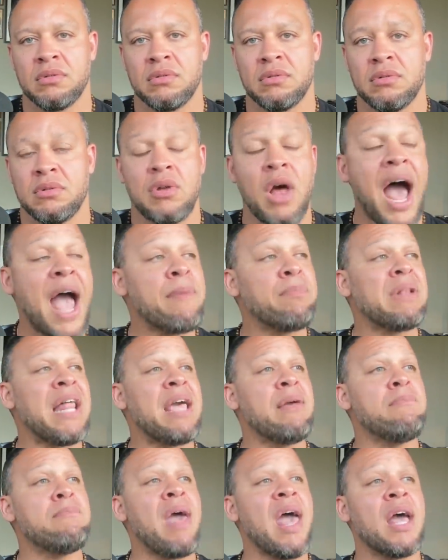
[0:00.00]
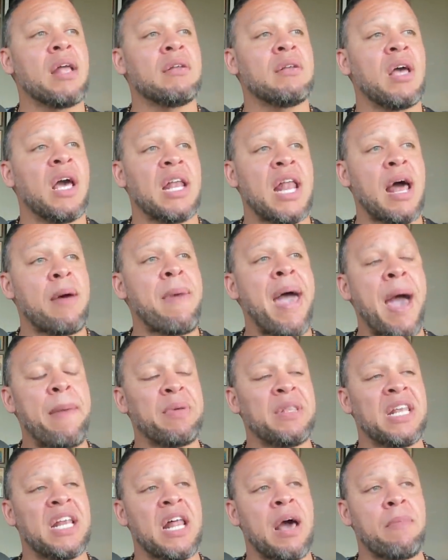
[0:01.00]
So I blame men, and I'm
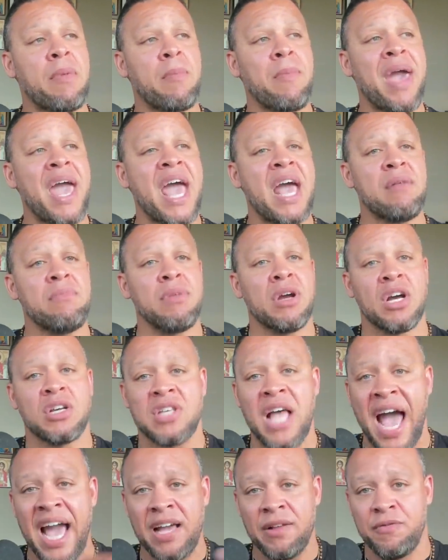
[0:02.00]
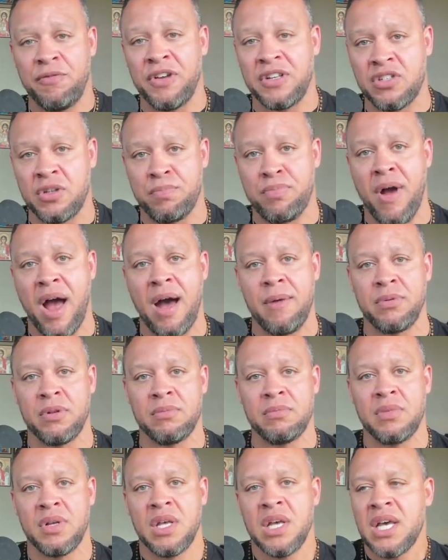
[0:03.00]
happy that I'm a man because I can fix the
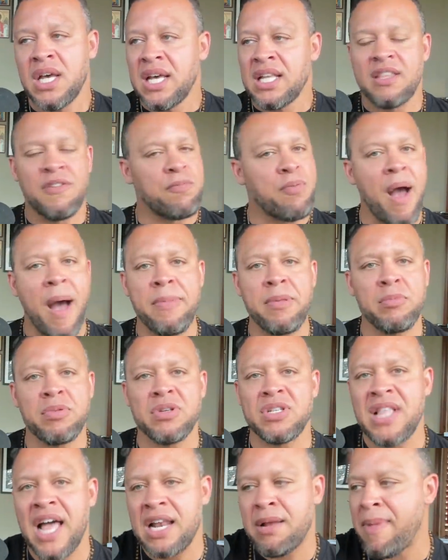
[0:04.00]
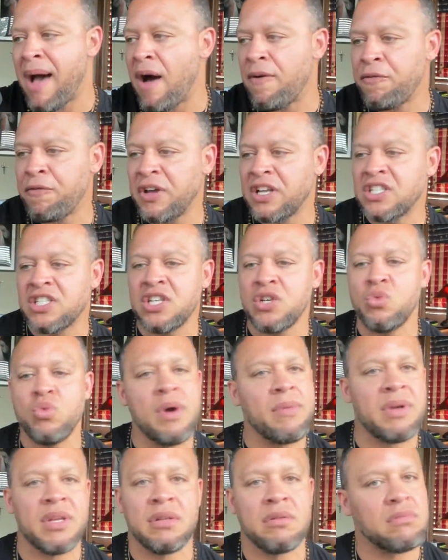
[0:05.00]
problem. The problem is not about fixing
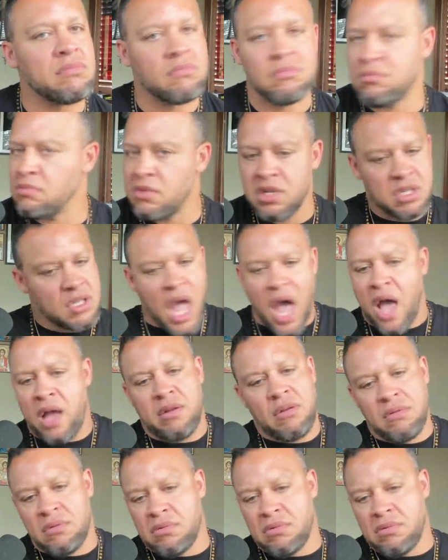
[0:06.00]
women. It's not.